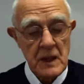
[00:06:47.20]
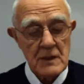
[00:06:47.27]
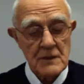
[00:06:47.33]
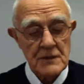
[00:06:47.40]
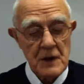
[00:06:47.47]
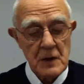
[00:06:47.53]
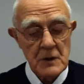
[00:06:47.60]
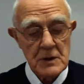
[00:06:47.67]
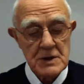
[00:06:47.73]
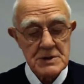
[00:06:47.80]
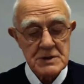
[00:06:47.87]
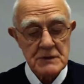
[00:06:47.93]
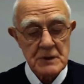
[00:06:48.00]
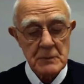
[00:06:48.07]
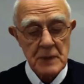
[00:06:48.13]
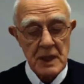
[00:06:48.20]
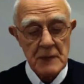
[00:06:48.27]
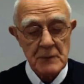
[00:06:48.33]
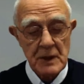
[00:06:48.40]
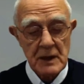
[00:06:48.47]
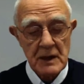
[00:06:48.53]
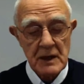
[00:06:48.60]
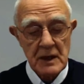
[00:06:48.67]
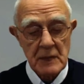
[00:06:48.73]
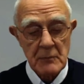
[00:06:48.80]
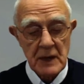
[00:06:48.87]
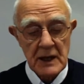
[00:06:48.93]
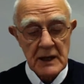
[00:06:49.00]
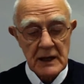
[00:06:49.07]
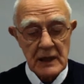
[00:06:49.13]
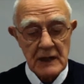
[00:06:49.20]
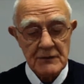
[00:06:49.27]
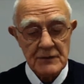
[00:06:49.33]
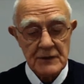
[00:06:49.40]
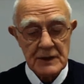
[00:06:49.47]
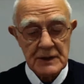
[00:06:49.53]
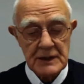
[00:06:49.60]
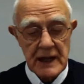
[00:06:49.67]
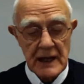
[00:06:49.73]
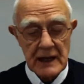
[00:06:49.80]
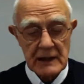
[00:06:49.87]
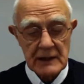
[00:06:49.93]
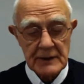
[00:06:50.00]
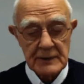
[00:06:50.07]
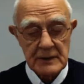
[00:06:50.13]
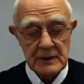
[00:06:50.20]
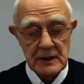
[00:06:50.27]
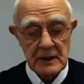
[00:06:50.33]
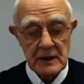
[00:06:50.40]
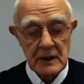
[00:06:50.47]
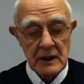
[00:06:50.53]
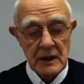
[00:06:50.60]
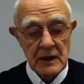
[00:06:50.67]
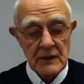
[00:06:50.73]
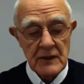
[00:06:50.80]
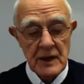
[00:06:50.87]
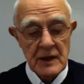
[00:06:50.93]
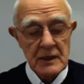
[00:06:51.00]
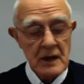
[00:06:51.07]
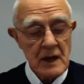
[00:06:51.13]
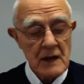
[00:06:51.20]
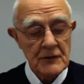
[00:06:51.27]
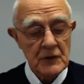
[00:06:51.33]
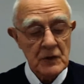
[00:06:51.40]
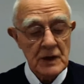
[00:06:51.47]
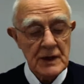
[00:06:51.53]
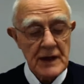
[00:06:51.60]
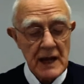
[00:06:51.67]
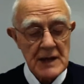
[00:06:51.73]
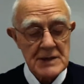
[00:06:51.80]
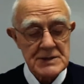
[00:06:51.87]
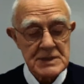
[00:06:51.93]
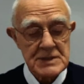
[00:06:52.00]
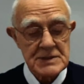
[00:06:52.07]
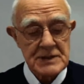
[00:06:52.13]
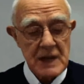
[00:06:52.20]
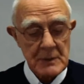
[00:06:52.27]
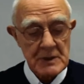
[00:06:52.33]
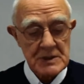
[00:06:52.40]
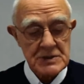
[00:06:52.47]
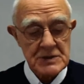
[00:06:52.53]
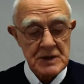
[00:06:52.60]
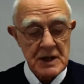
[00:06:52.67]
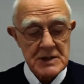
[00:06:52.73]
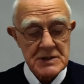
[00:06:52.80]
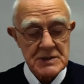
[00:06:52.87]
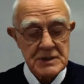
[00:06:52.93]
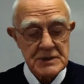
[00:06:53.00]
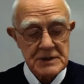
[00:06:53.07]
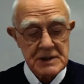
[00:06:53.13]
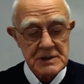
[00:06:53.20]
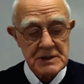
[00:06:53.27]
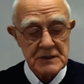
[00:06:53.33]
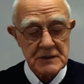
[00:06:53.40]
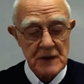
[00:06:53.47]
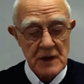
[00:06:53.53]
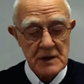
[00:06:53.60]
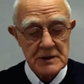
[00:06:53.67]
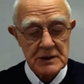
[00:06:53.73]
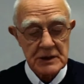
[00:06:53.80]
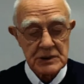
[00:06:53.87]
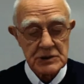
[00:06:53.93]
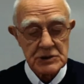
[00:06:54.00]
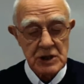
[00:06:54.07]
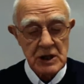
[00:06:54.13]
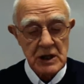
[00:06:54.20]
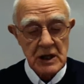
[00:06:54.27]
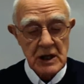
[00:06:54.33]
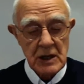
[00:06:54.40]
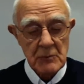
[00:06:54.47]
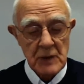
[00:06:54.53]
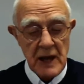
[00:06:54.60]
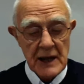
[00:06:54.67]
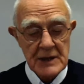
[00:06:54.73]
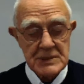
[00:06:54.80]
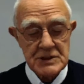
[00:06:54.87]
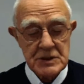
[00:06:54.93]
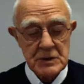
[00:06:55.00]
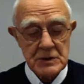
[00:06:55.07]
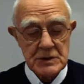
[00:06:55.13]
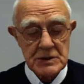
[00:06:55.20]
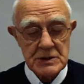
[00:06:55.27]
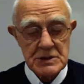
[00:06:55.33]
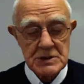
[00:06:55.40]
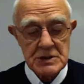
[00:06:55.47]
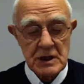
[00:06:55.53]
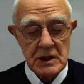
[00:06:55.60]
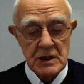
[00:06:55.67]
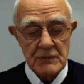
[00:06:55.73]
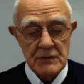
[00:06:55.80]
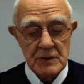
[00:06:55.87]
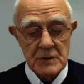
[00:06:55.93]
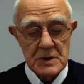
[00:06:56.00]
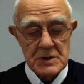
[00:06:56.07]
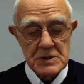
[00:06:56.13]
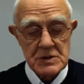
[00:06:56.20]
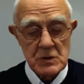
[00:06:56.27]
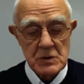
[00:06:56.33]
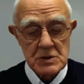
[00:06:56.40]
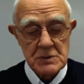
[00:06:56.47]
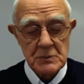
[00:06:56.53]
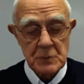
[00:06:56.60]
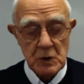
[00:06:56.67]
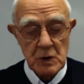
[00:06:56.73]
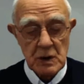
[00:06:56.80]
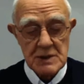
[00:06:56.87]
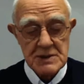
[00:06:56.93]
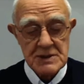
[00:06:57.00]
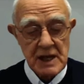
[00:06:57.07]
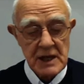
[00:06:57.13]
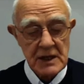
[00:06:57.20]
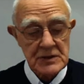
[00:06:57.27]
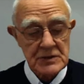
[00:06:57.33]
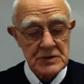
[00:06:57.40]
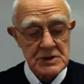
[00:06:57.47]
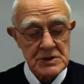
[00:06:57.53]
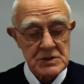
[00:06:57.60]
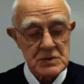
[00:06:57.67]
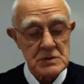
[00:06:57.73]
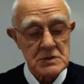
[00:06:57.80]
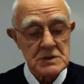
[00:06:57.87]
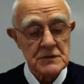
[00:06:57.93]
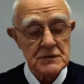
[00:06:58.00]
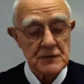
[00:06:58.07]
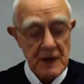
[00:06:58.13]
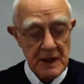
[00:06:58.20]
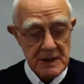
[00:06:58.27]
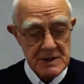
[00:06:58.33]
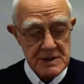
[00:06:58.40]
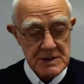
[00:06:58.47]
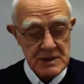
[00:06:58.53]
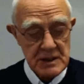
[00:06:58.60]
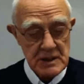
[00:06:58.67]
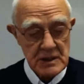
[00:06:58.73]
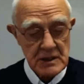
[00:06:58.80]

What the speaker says: the focus of the paper by Cliff and Yeld. Their careful analysis demonstrates the disadvantage black students from resource-poor secondary schools face.